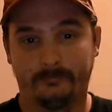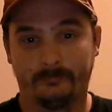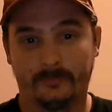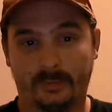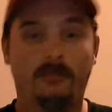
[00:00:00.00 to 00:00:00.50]

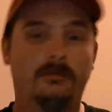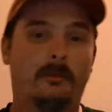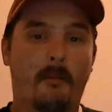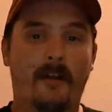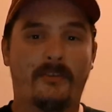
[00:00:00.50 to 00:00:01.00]
told him
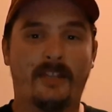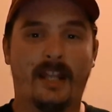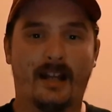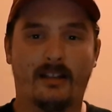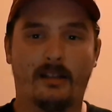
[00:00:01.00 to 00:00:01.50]
about the
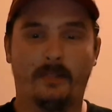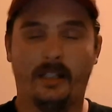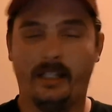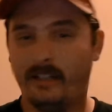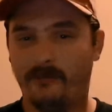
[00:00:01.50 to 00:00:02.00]
hacking, but
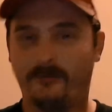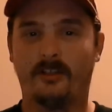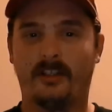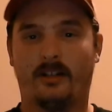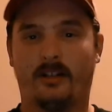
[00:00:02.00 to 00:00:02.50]
he at first
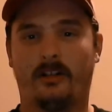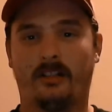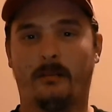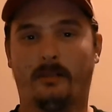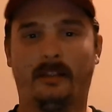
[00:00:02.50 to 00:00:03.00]
had a hard
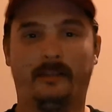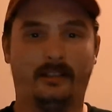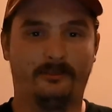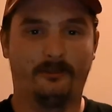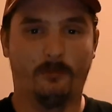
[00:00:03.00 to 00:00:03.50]
time believing
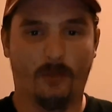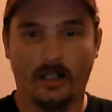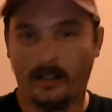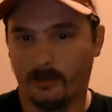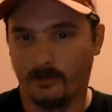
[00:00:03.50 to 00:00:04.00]
it, from what
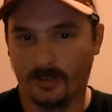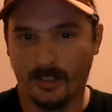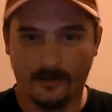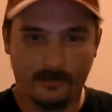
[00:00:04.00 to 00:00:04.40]
I understand.